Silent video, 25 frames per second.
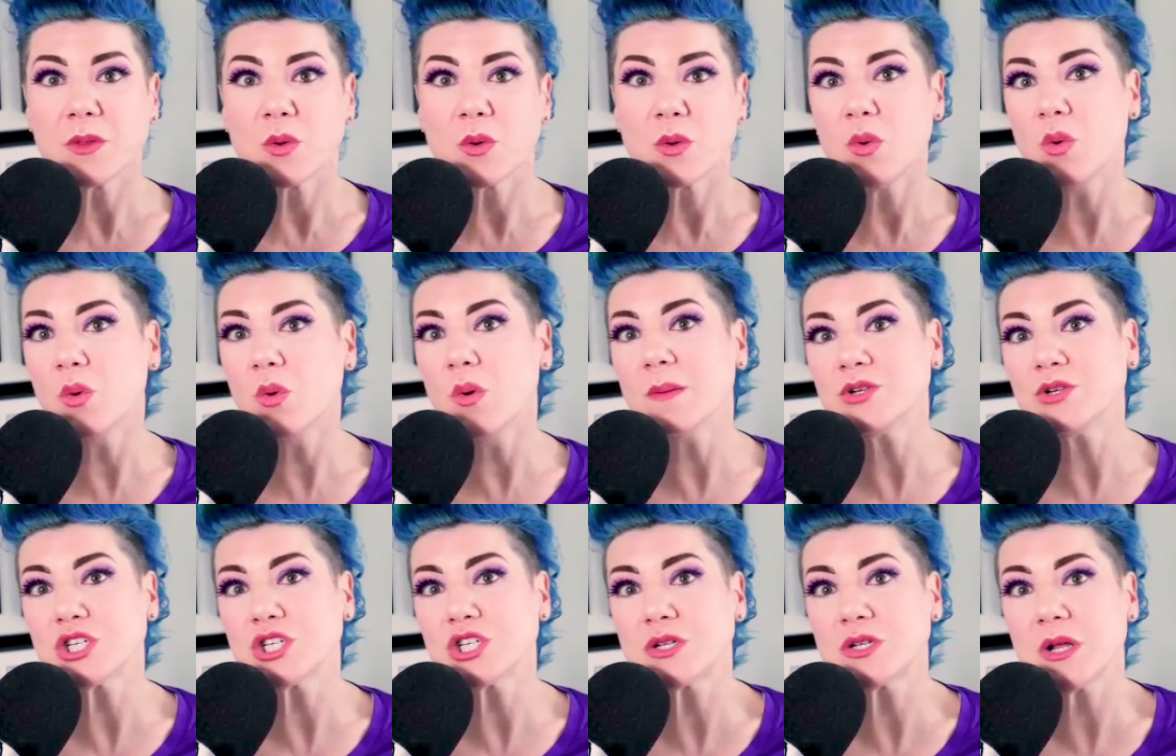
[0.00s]
Oh,
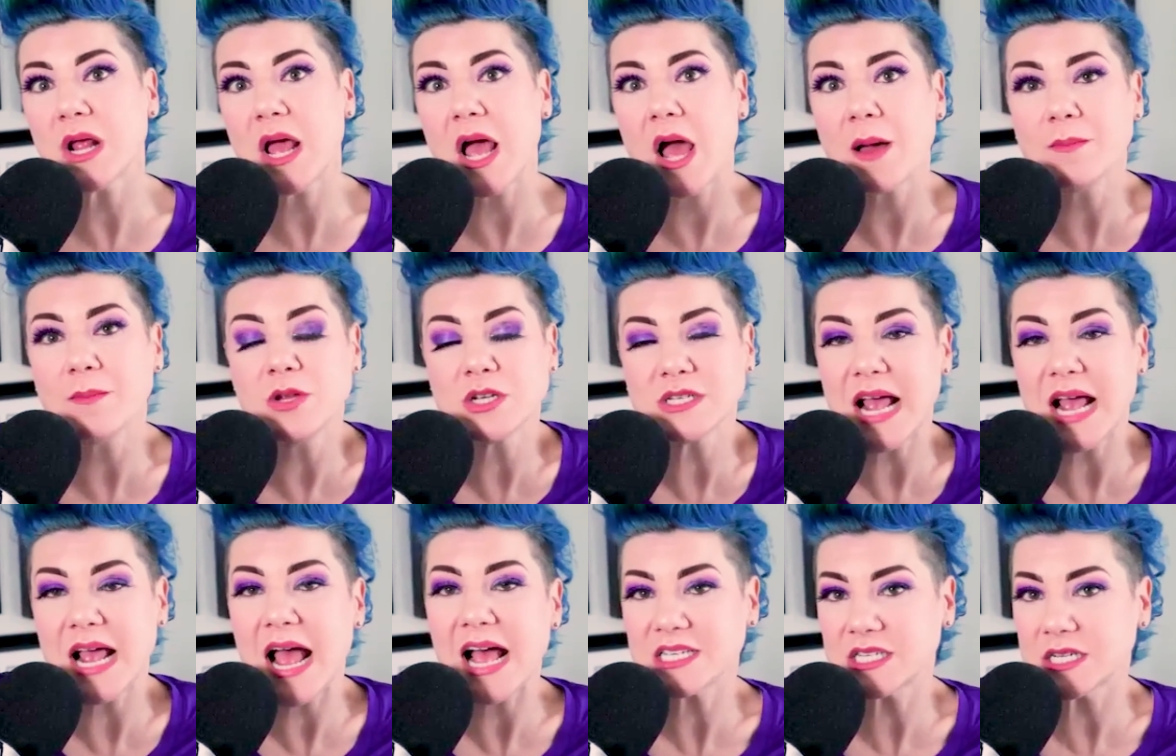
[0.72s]
I'm just I'm
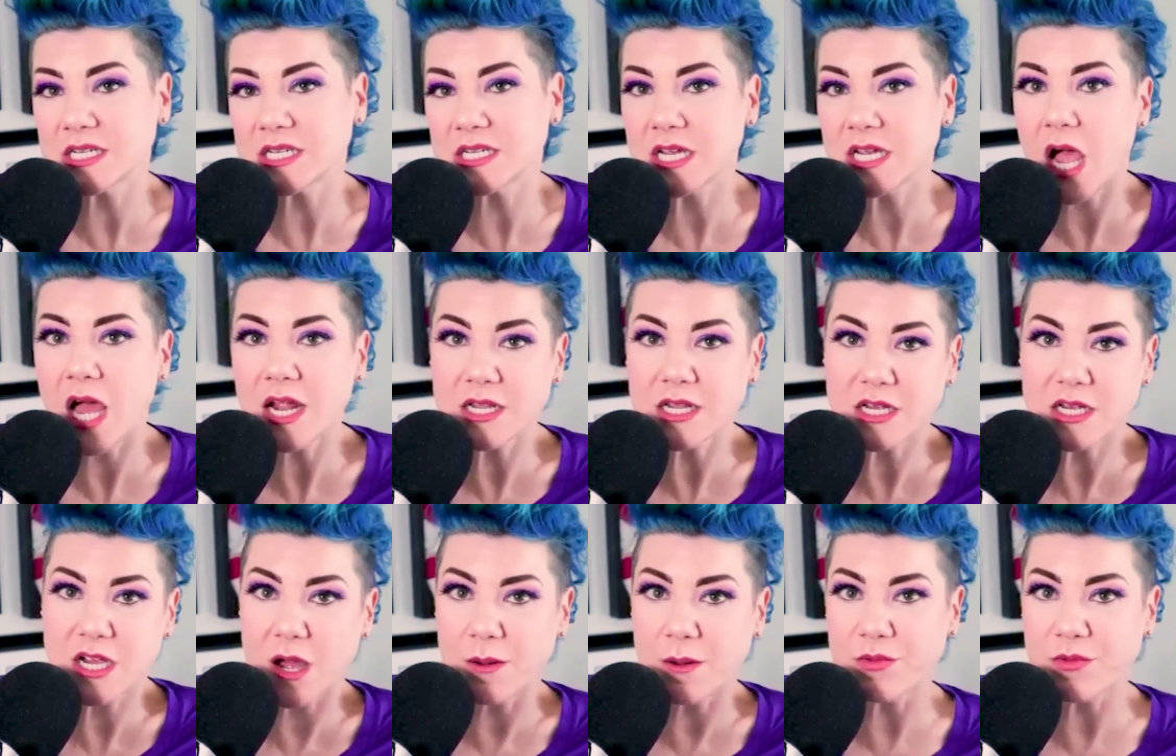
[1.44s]
just asking God
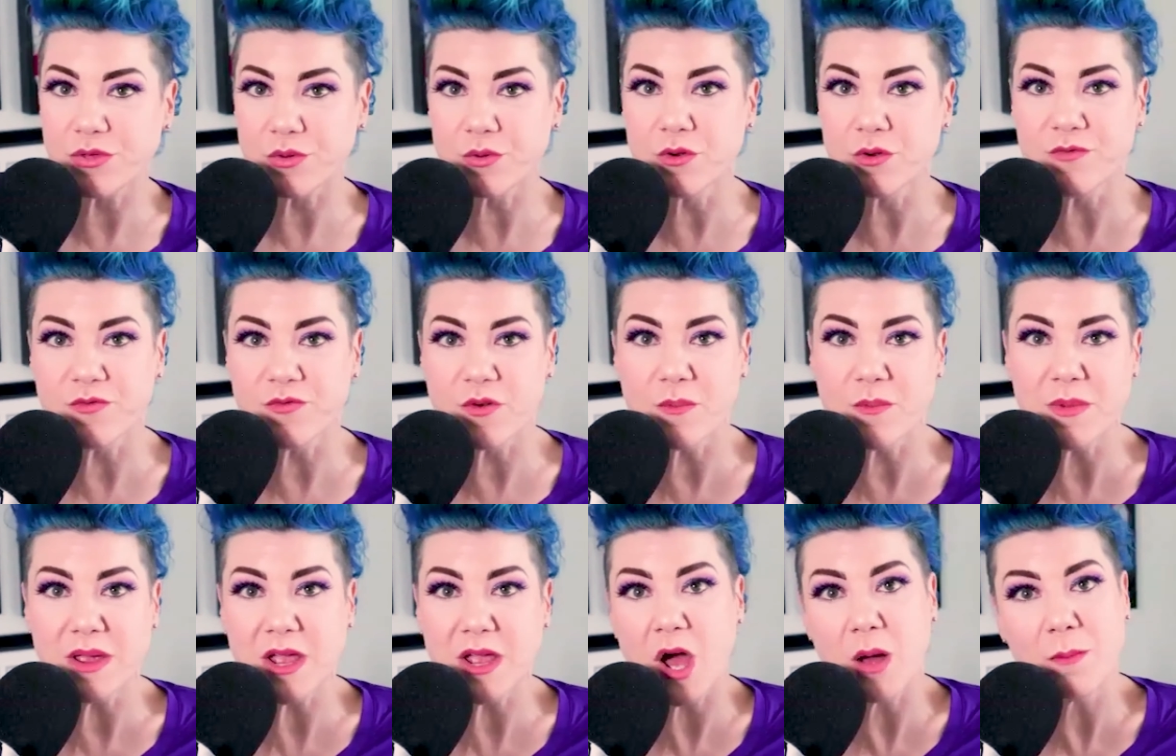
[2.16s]
to come through for
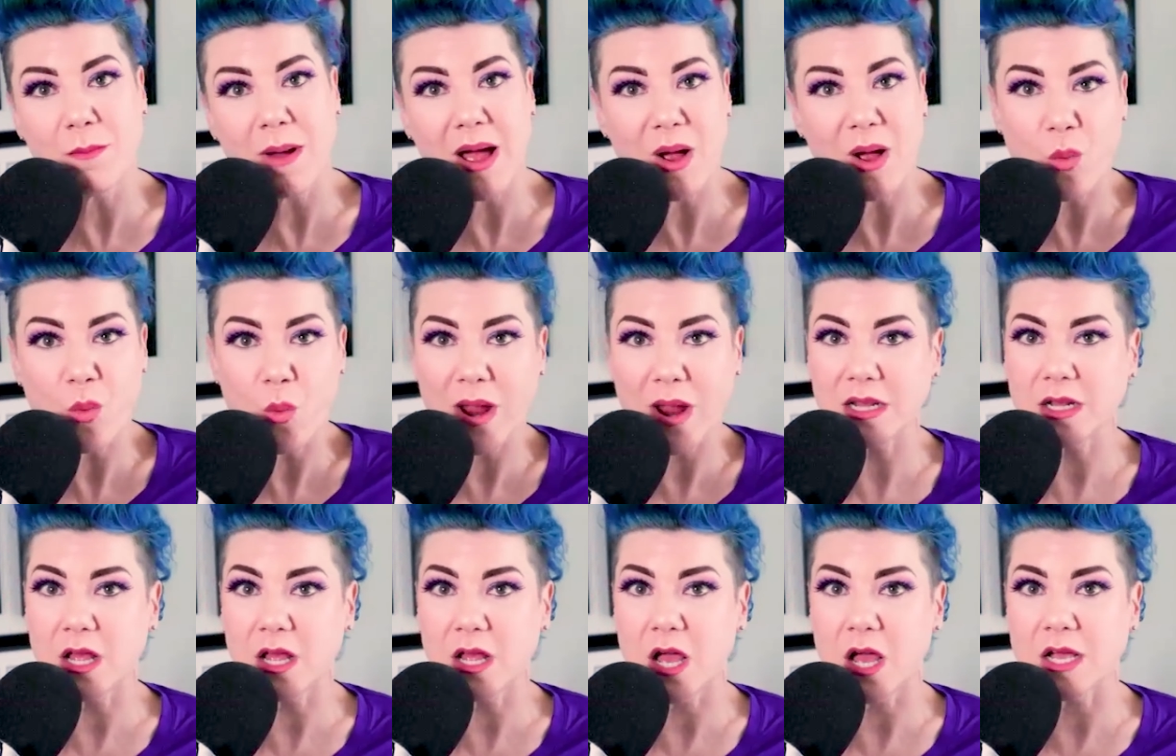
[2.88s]
me on my
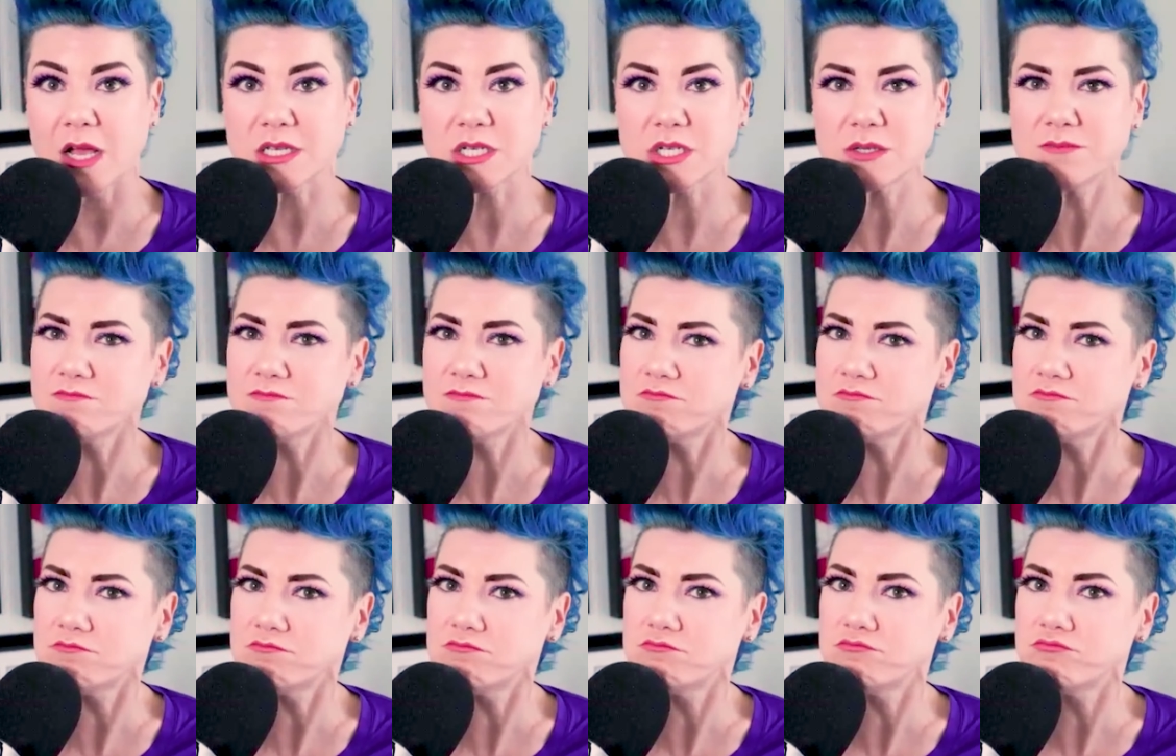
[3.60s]
weight loss.
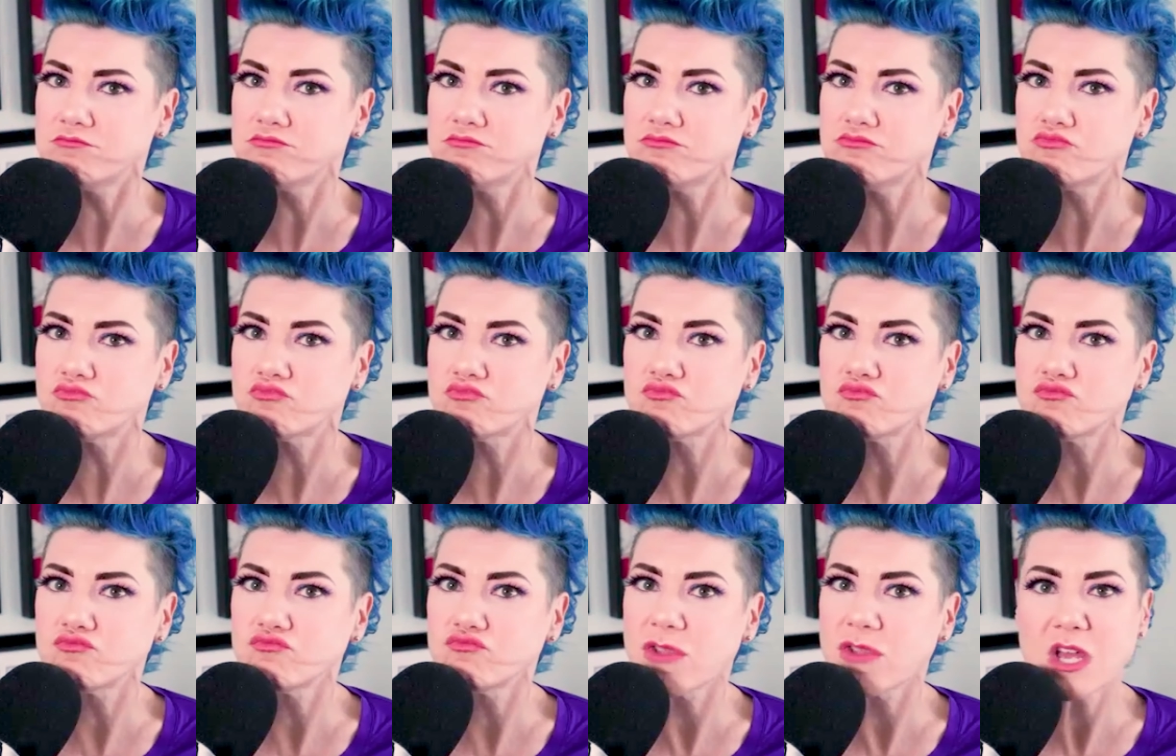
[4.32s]
Mm,
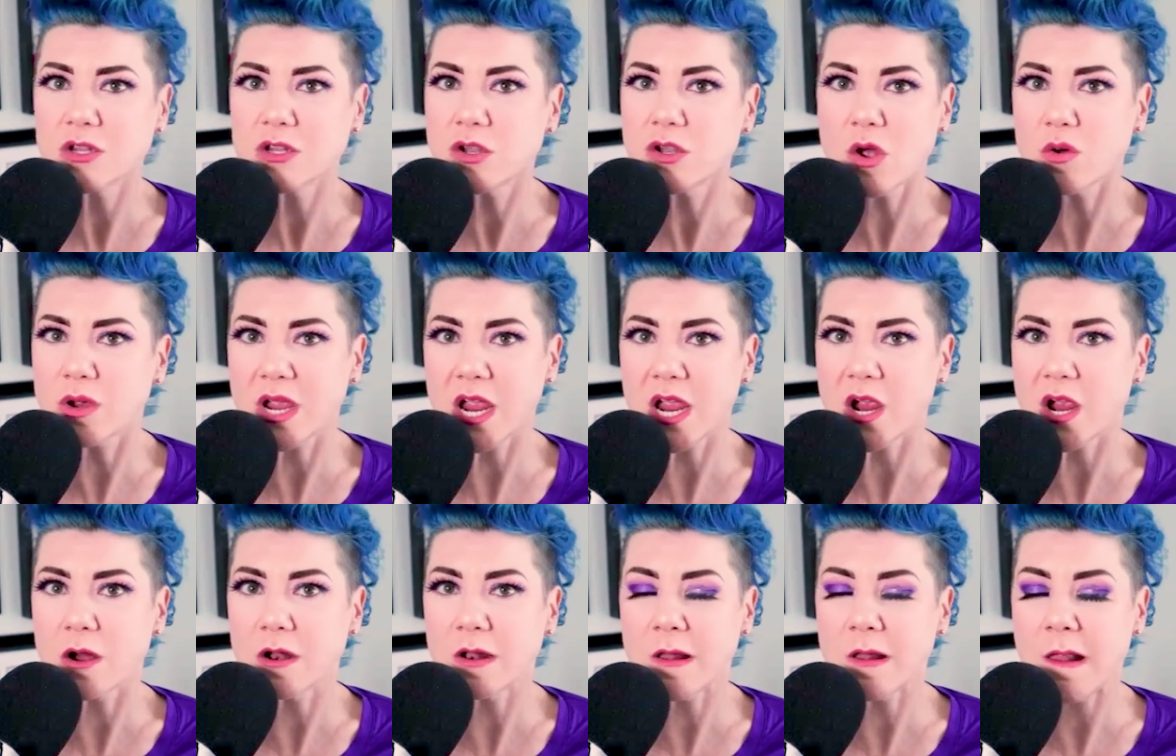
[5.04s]
no,
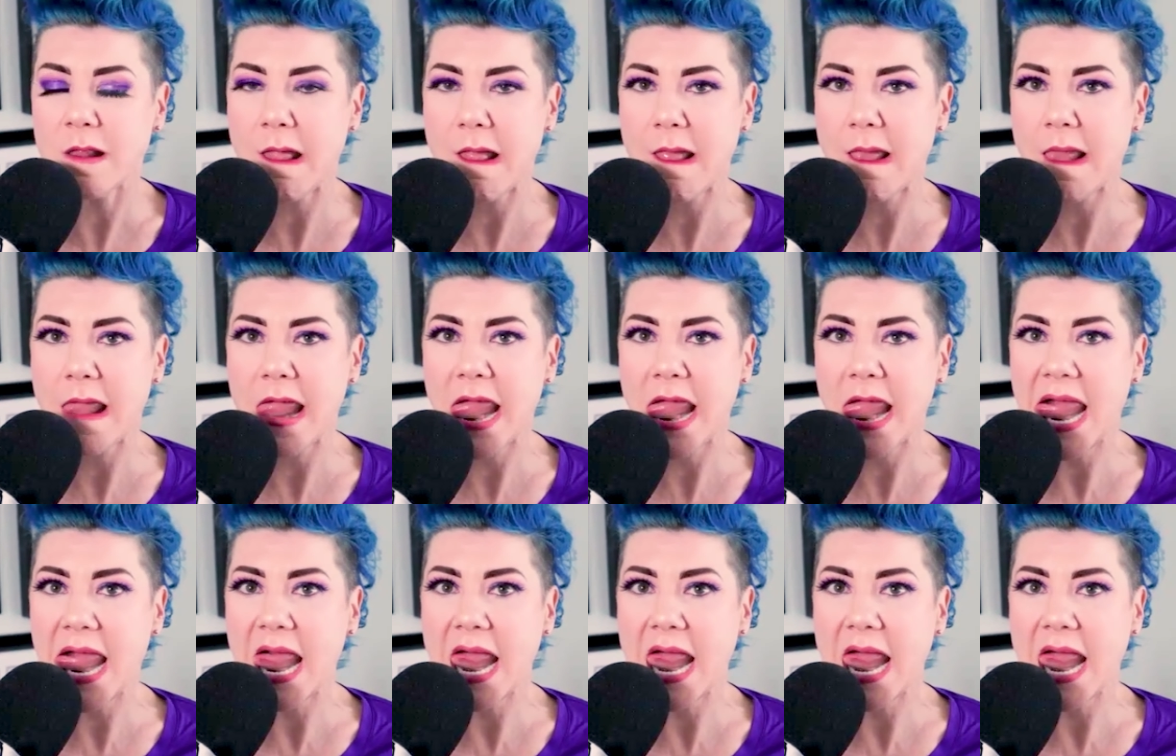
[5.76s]
Karen.
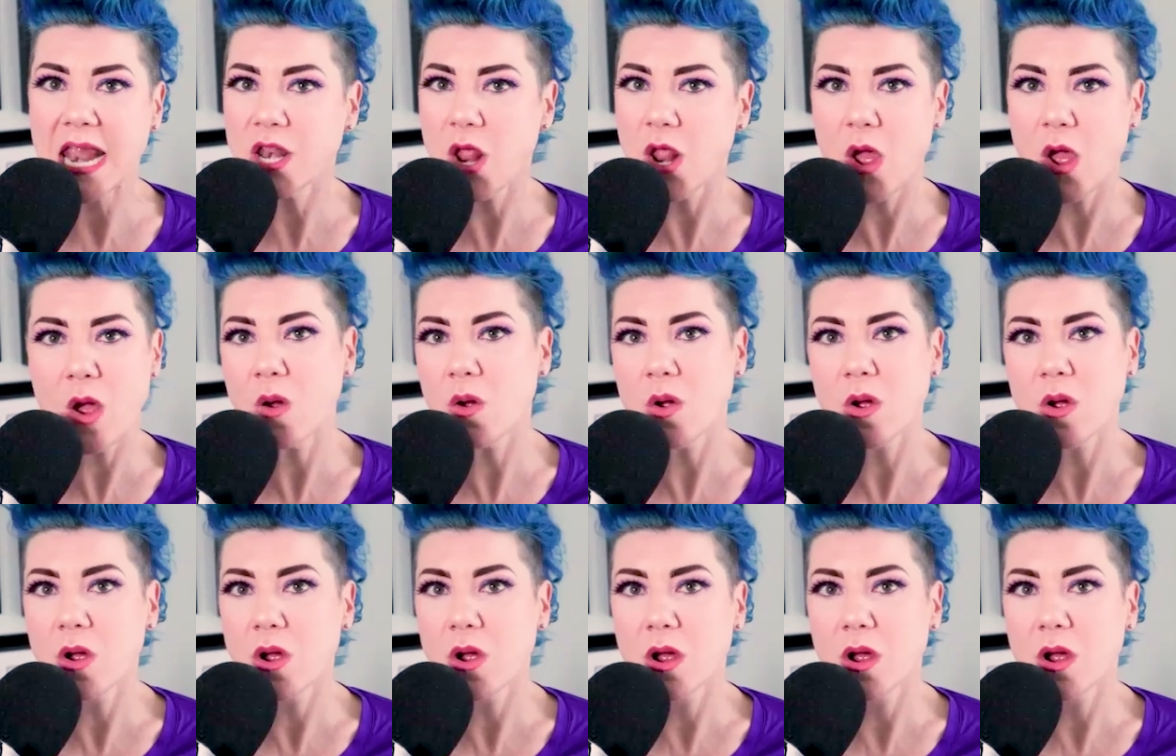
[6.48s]
No.